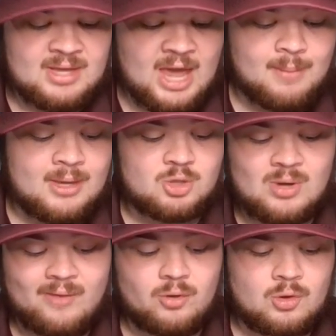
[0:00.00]
gaming,
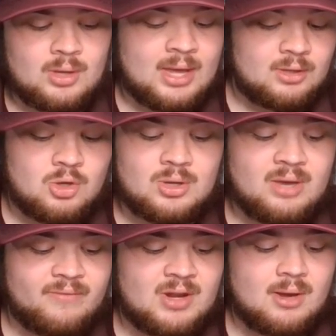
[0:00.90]
travel, and
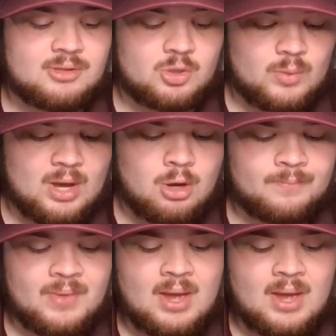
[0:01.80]
cooking videos as well.